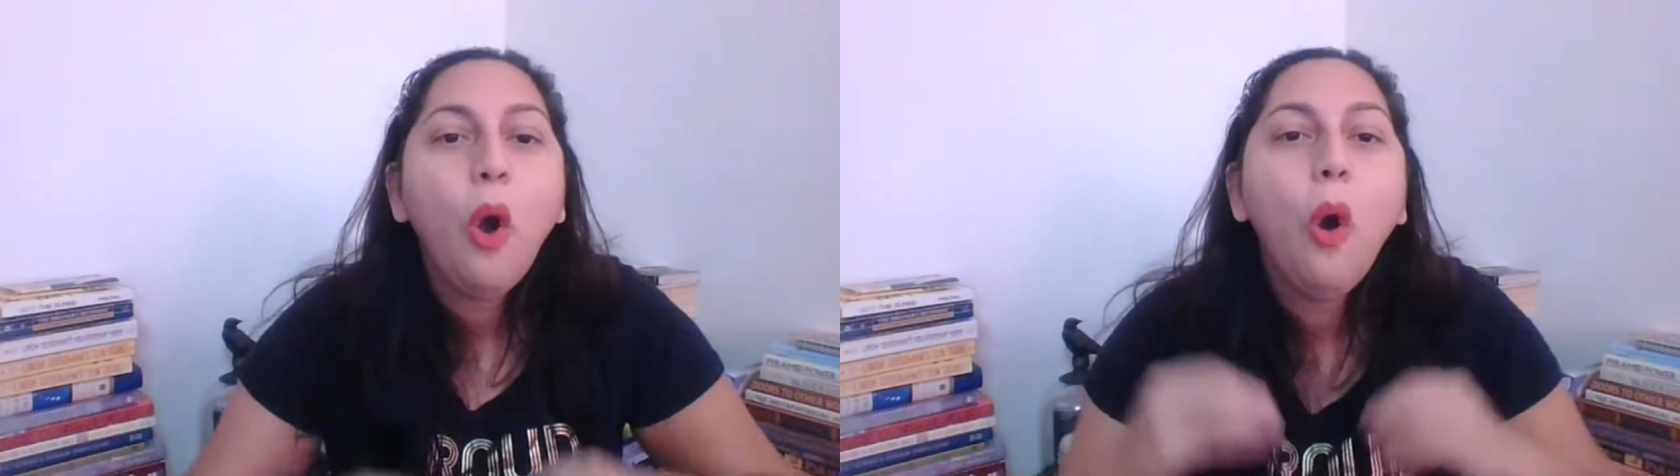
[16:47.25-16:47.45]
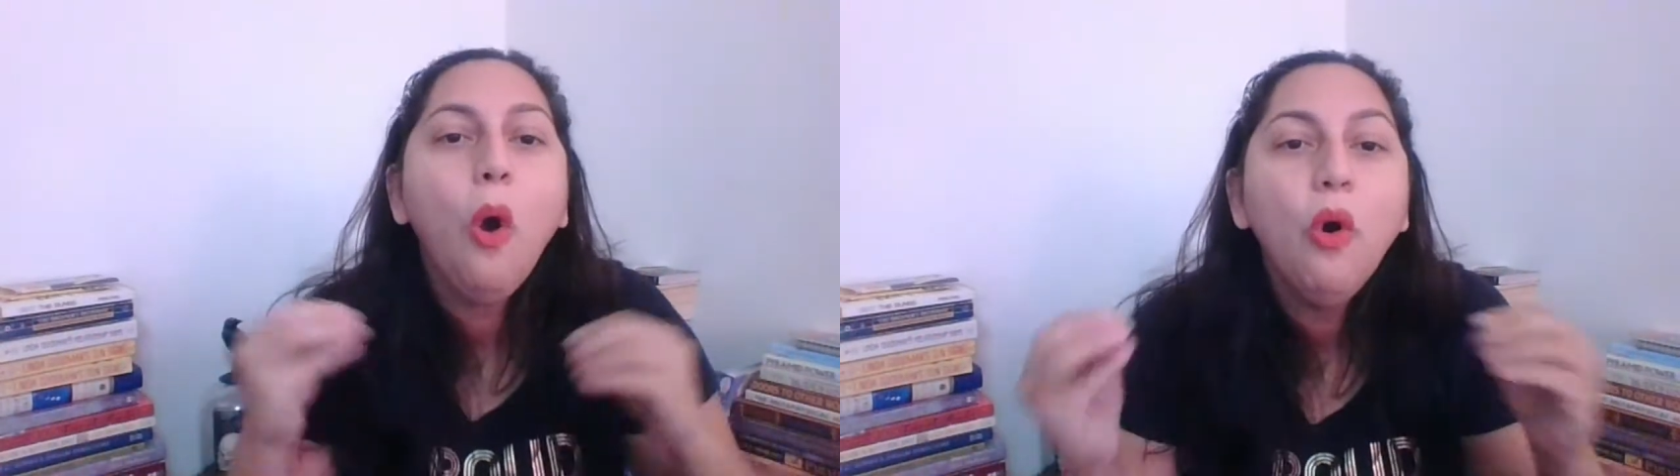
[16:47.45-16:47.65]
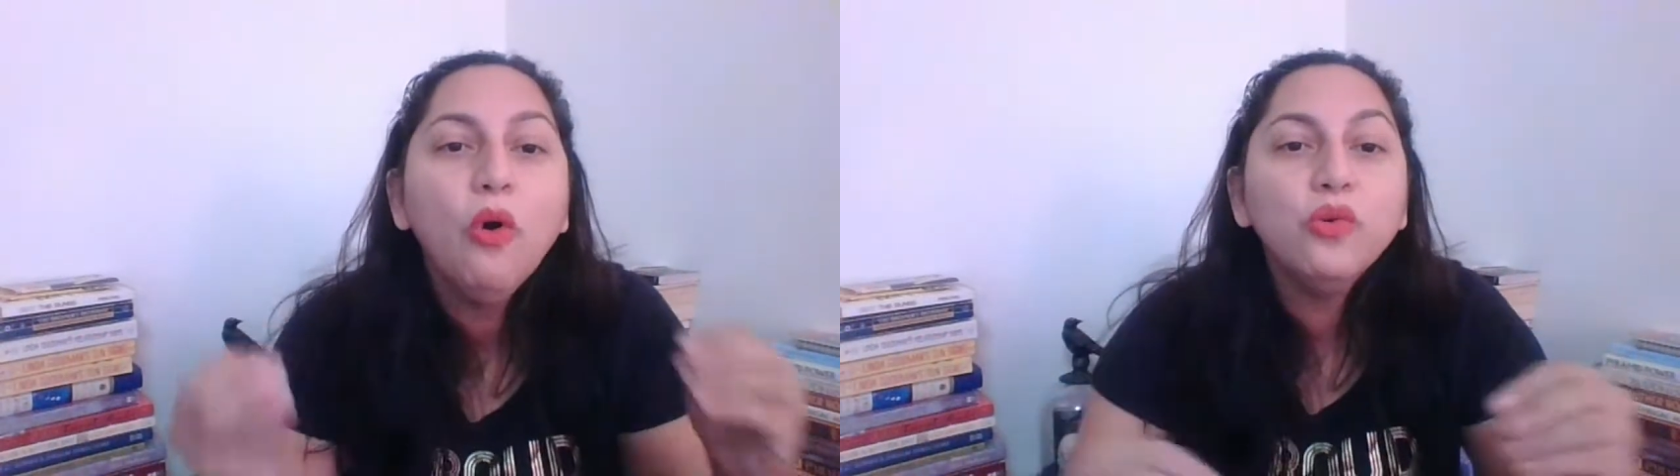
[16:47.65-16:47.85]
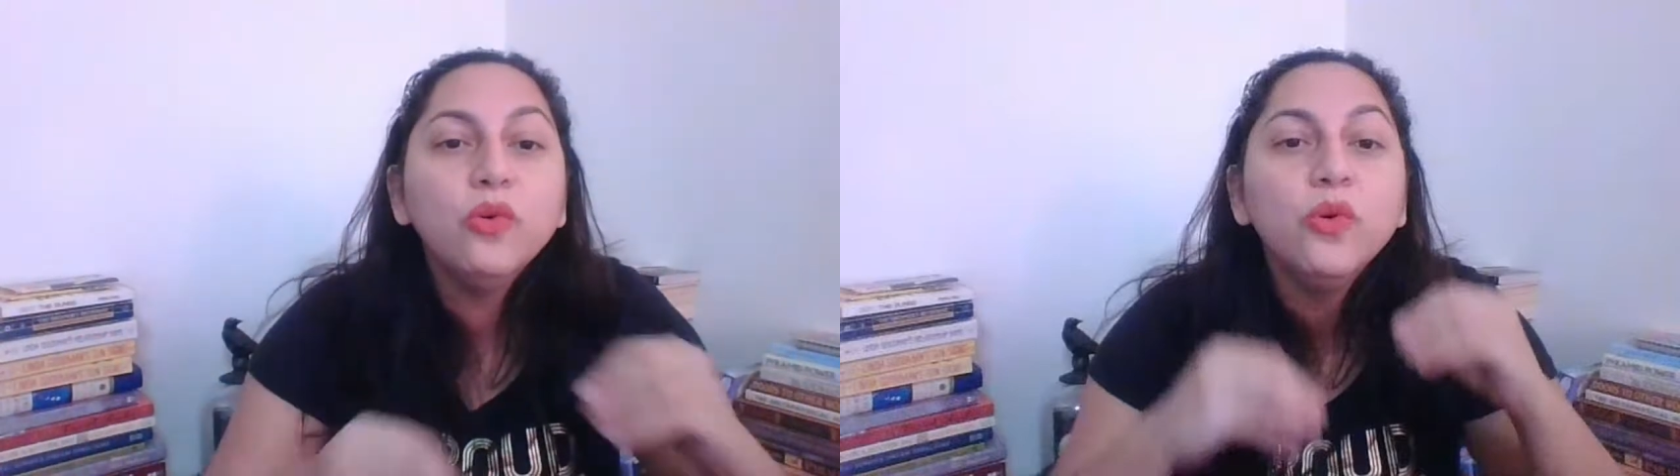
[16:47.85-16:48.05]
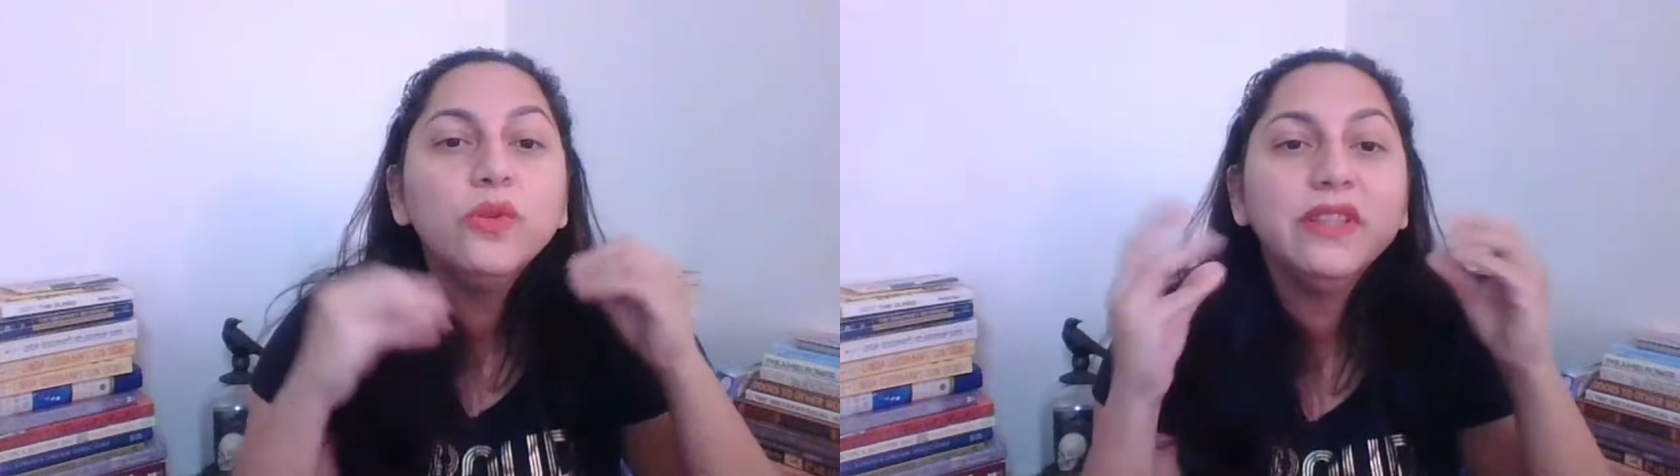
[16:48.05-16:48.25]

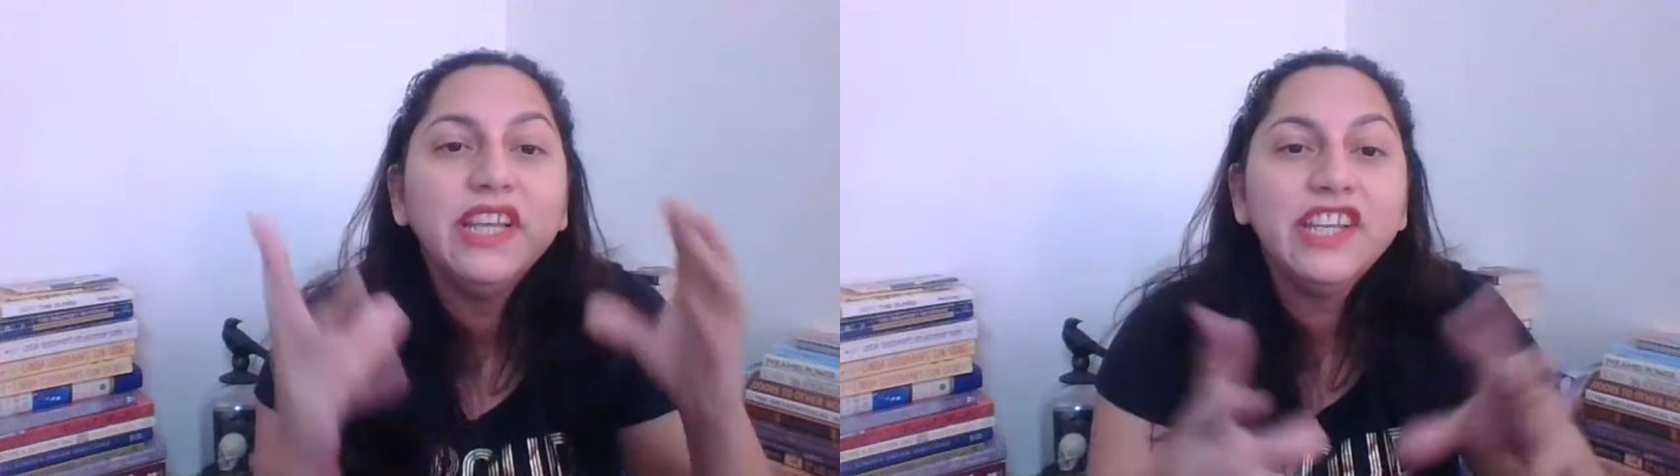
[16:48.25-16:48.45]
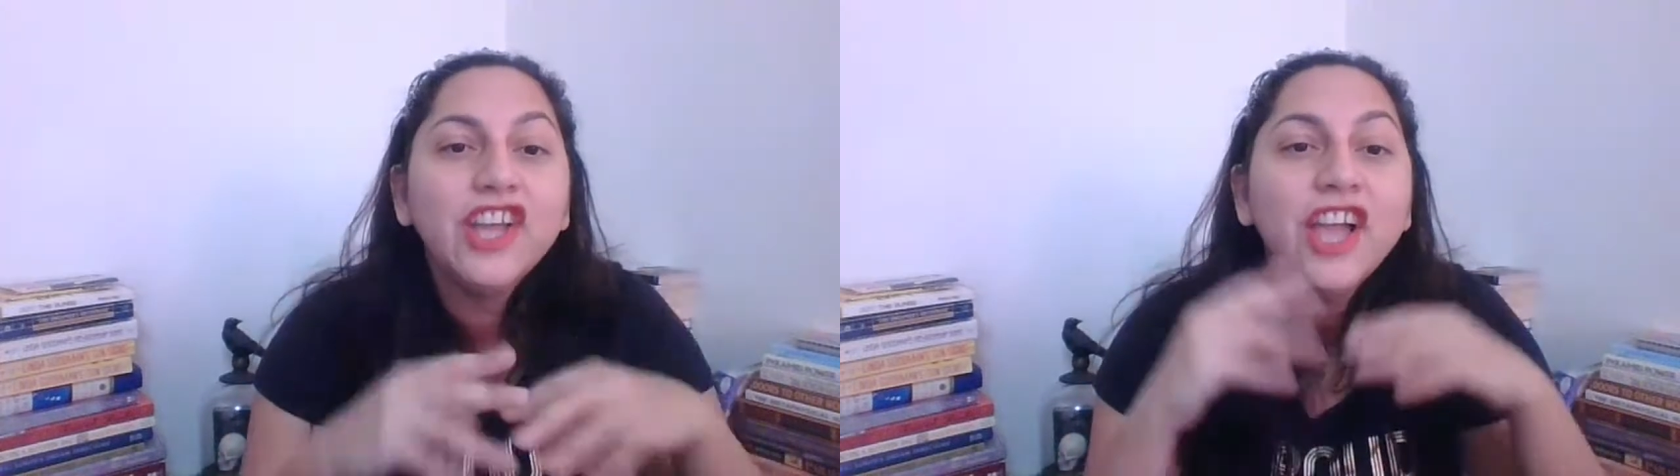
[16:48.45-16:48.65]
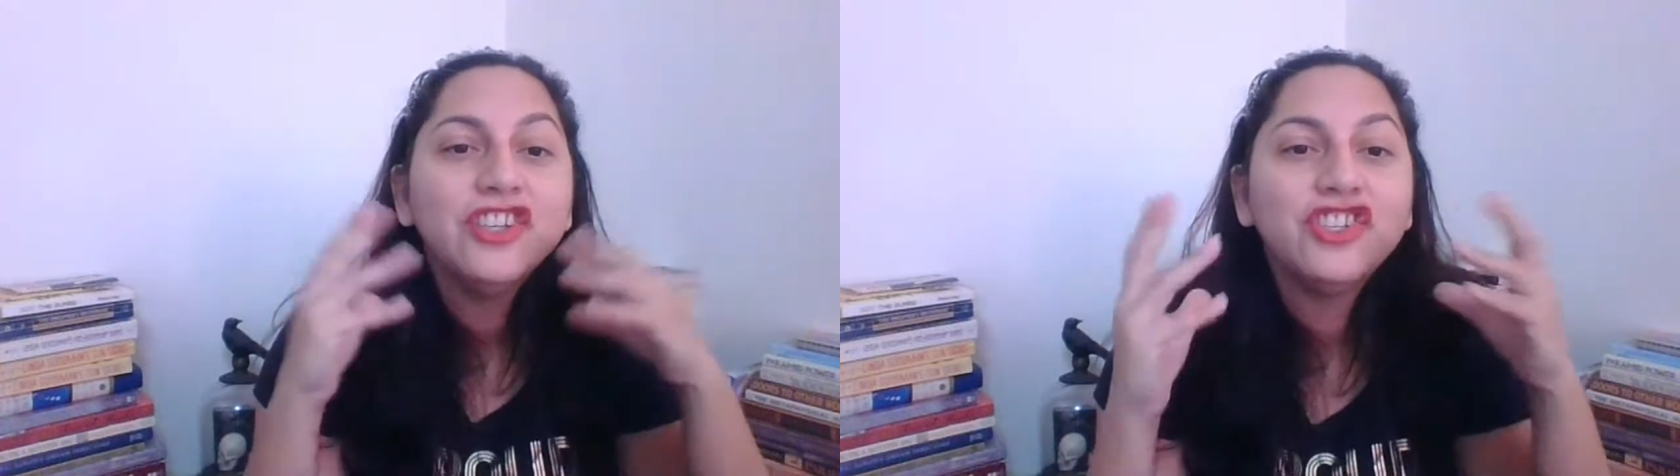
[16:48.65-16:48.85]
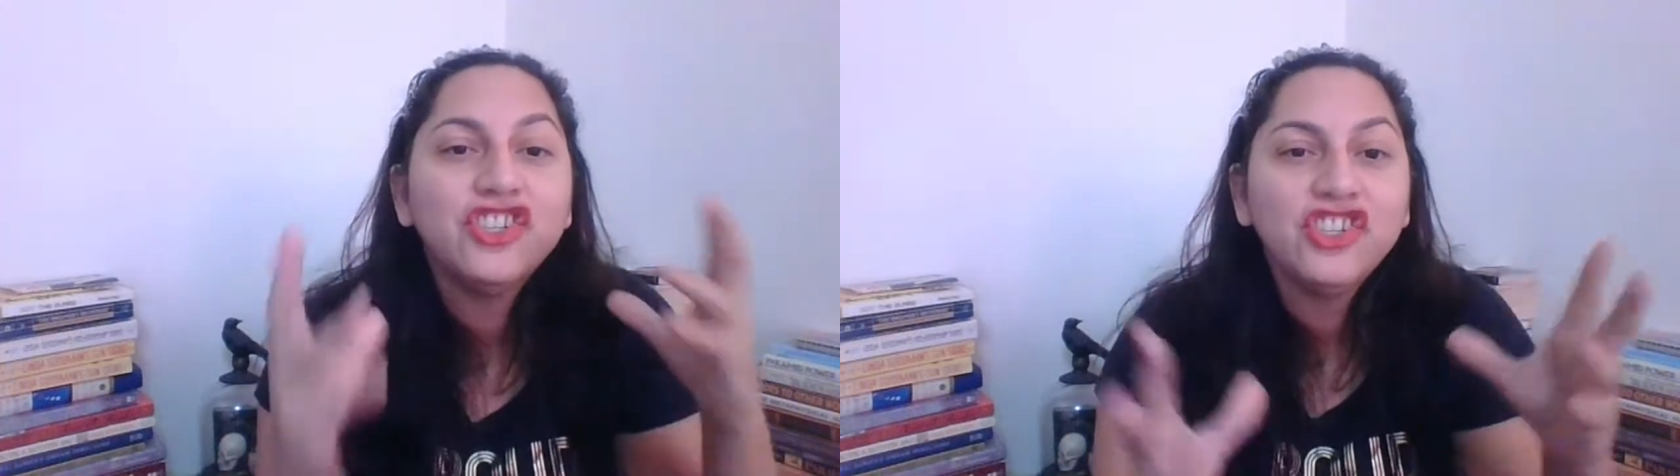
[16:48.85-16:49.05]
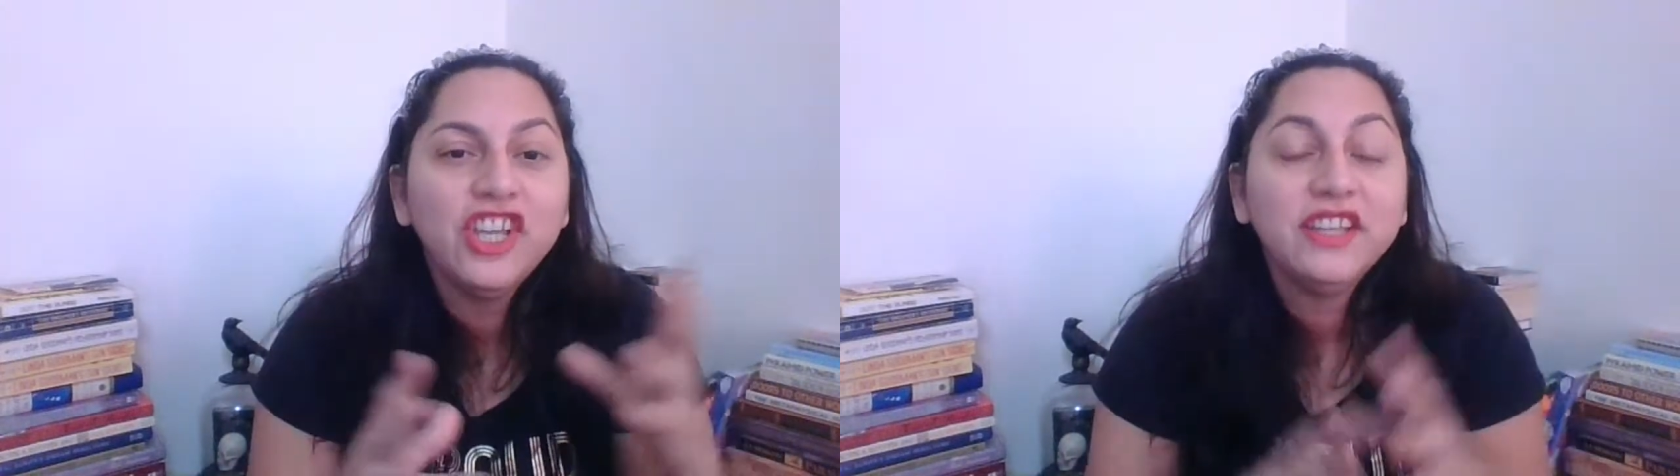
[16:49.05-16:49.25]
holy
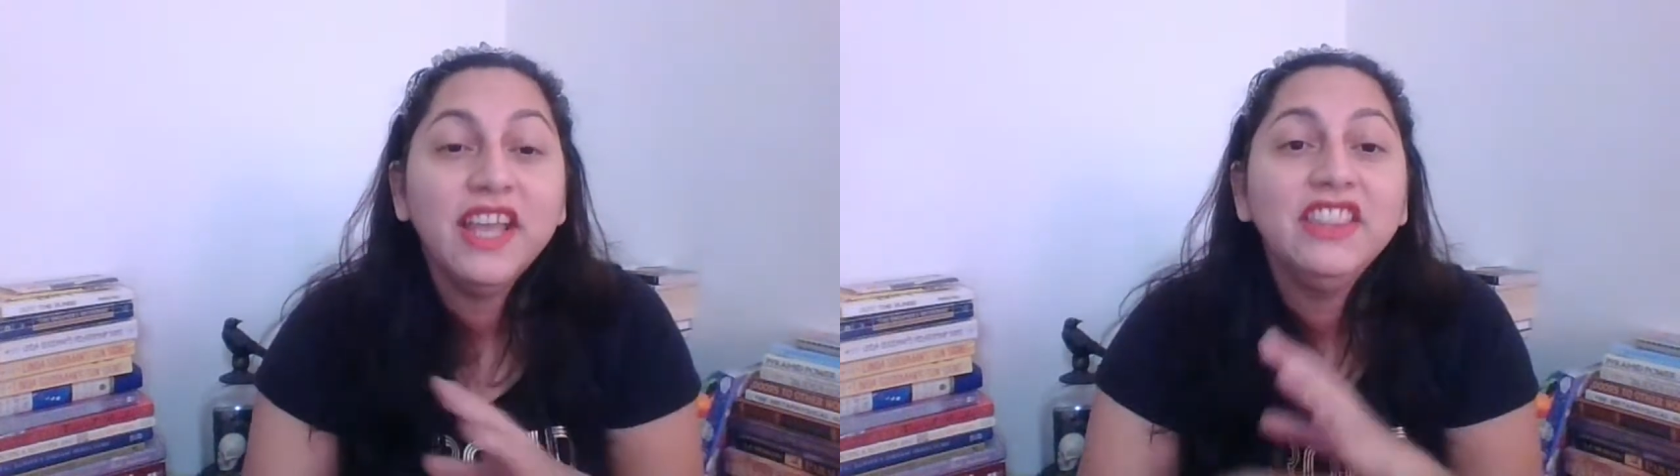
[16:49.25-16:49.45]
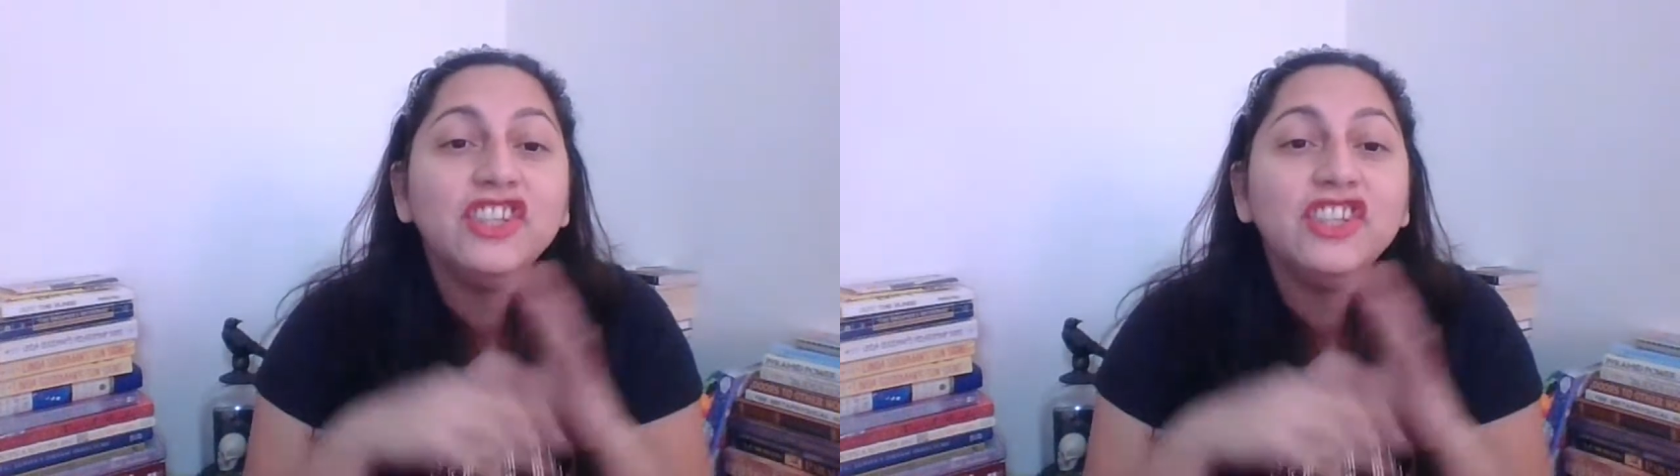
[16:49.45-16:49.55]
shit,